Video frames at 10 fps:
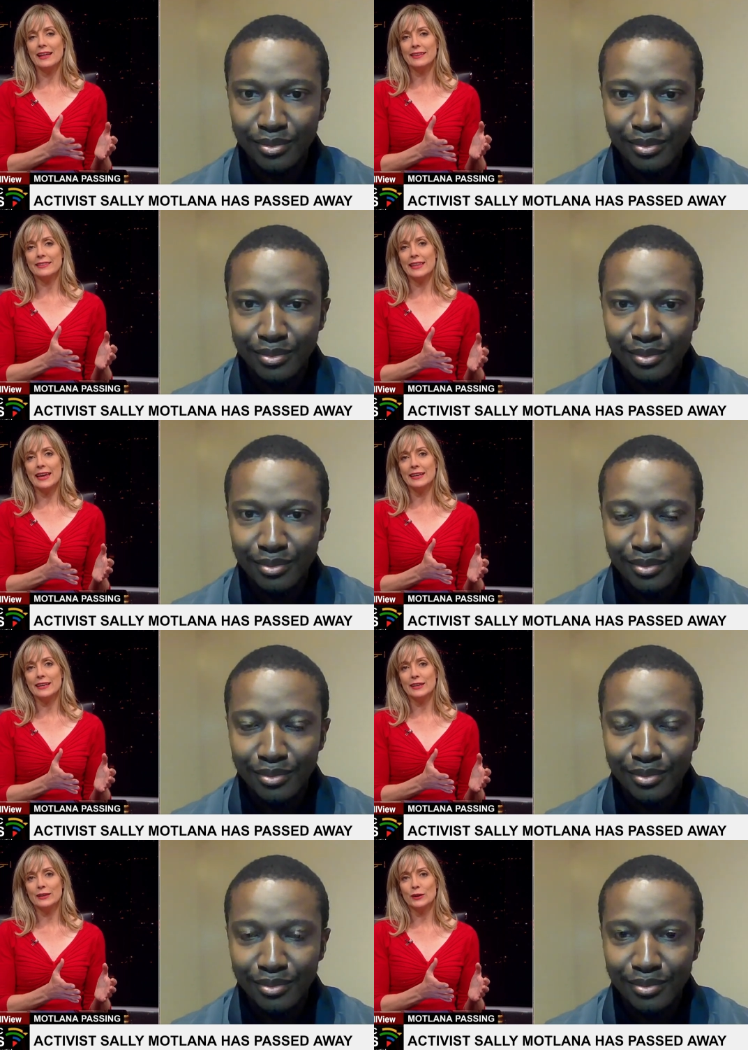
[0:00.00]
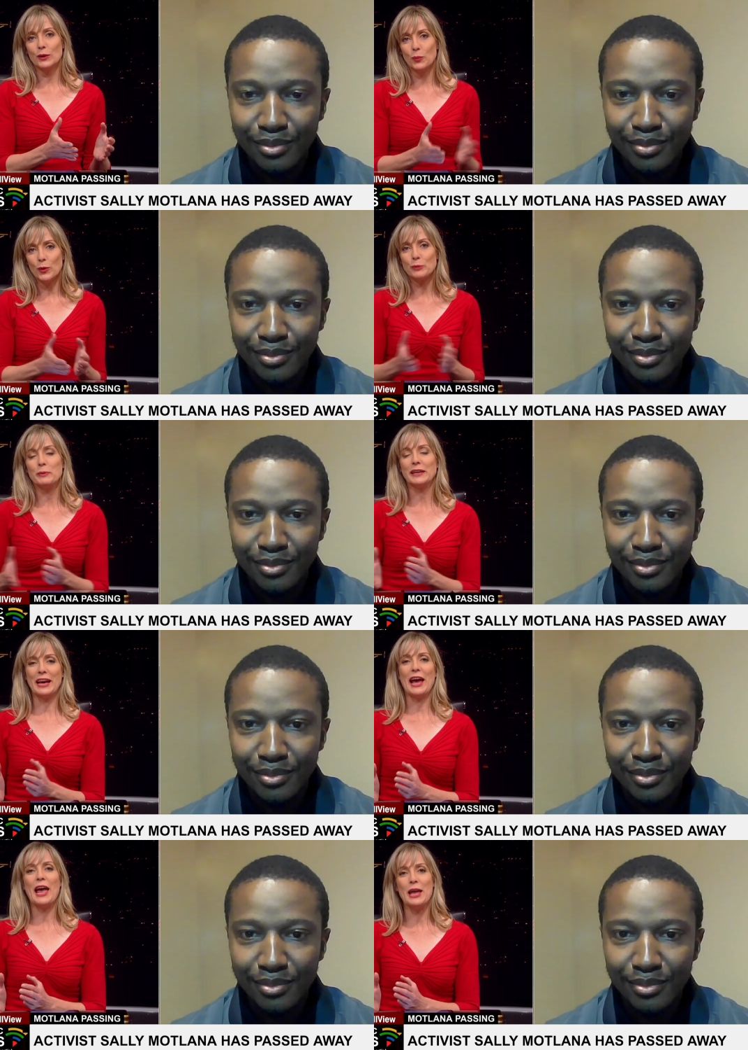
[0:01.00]
Speaker 1: and then uh, what
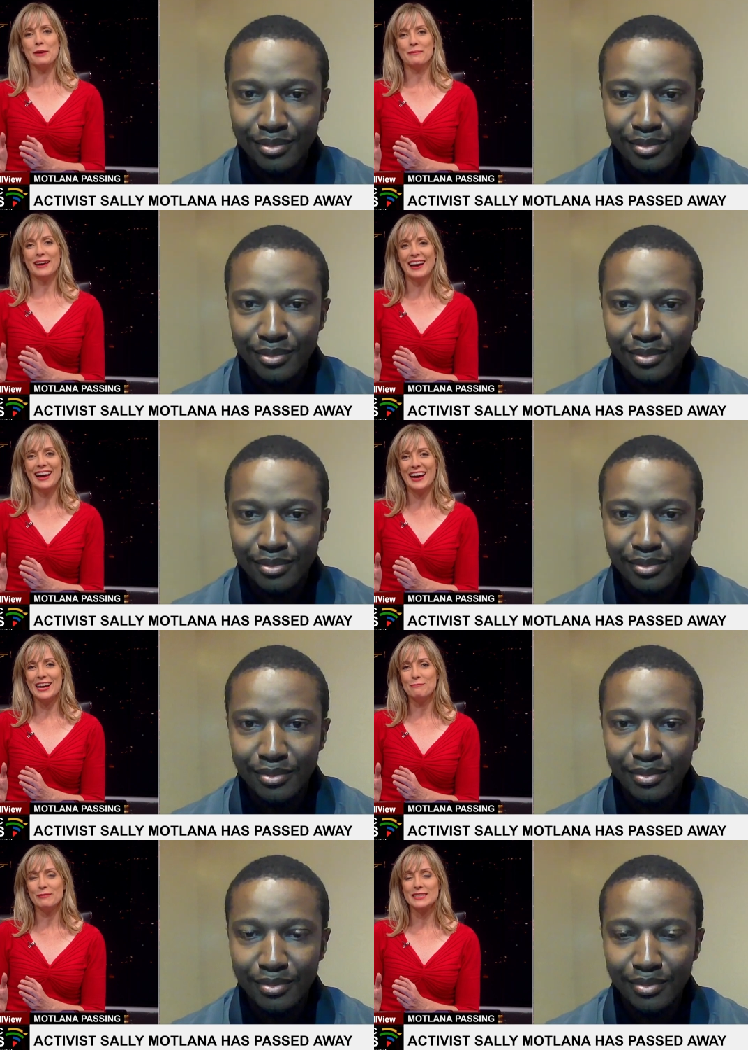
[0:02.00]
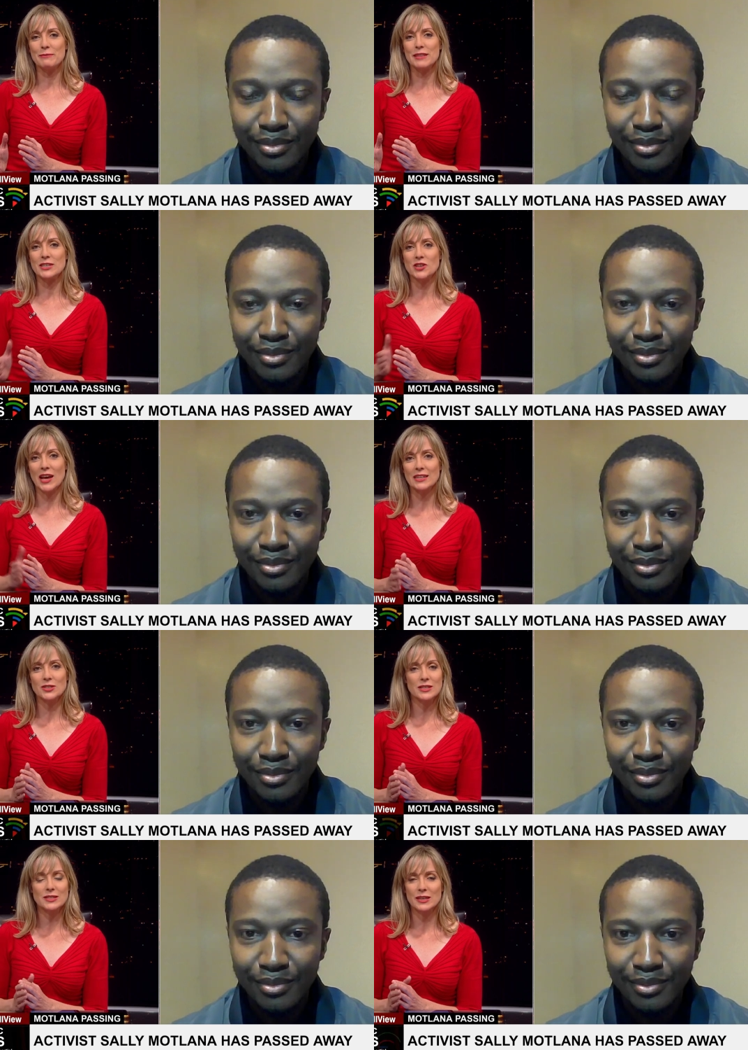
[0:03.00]
became um, some of the
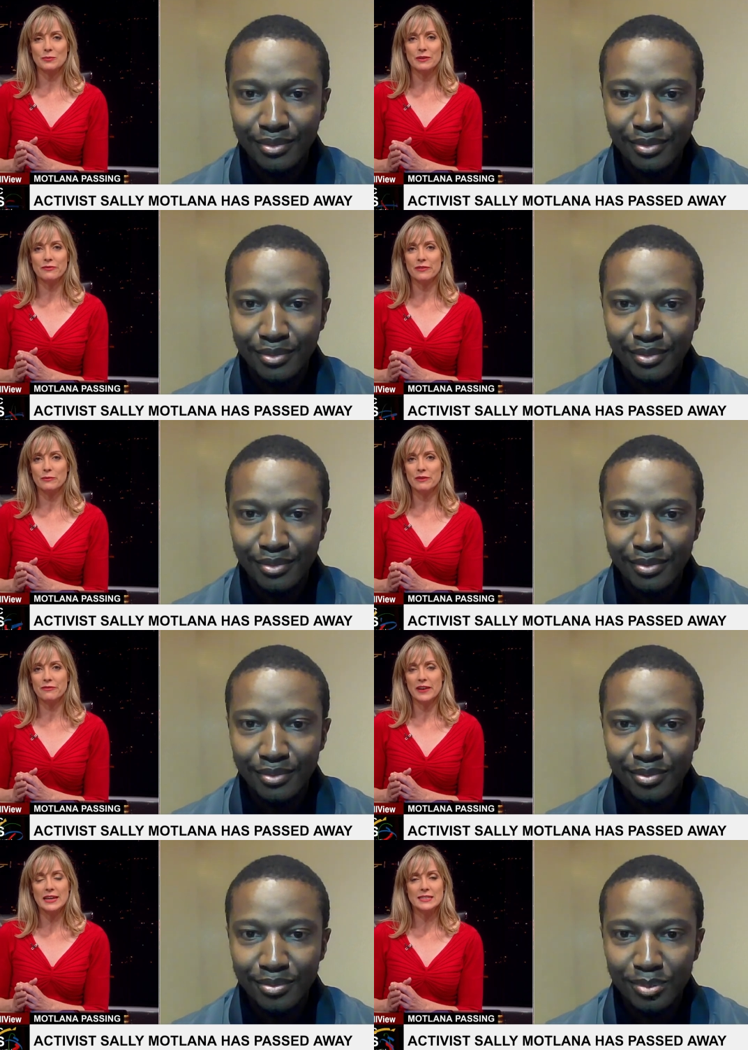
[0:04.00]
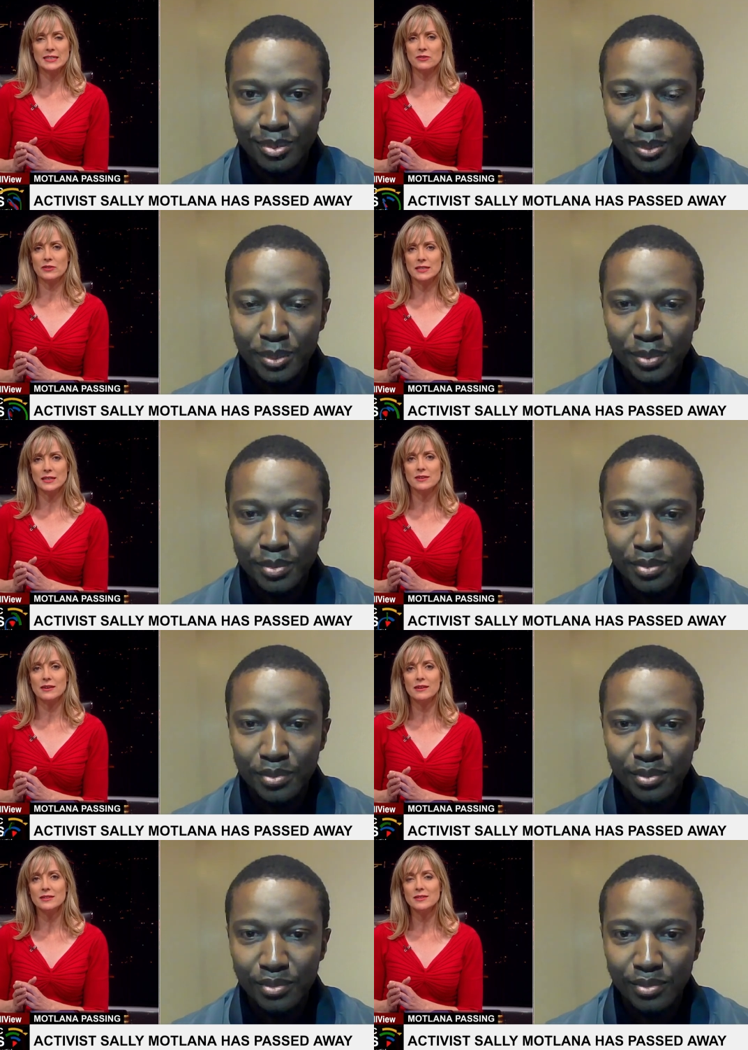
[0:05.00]
challenges that we've we've faced in recent
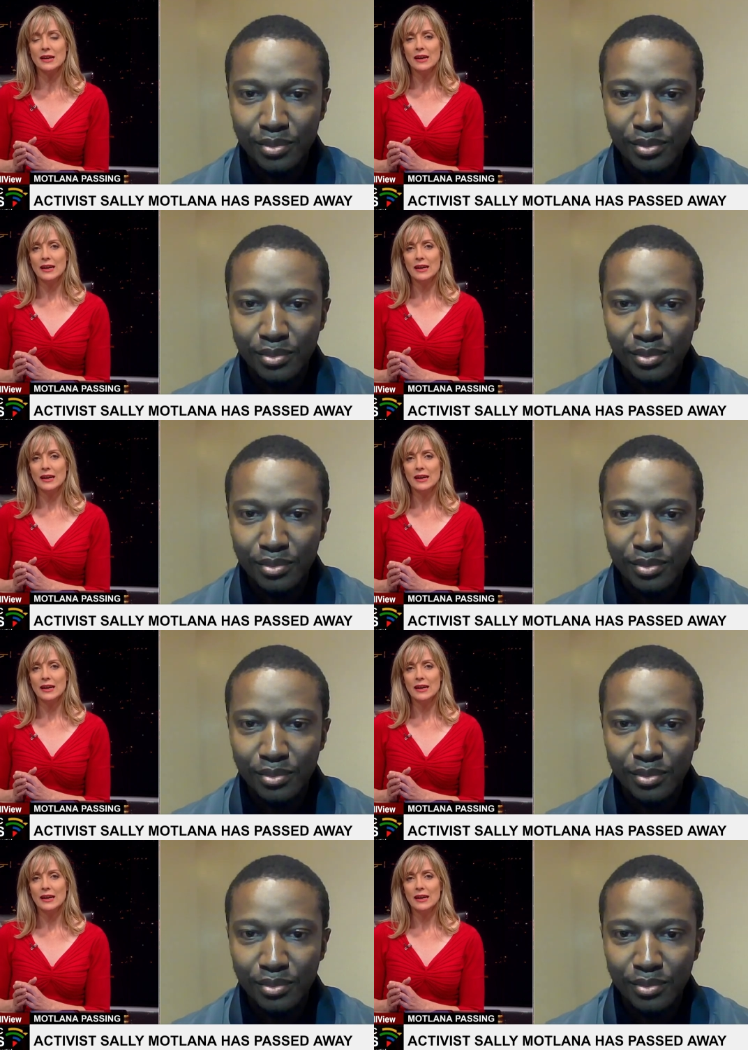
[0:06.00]
years.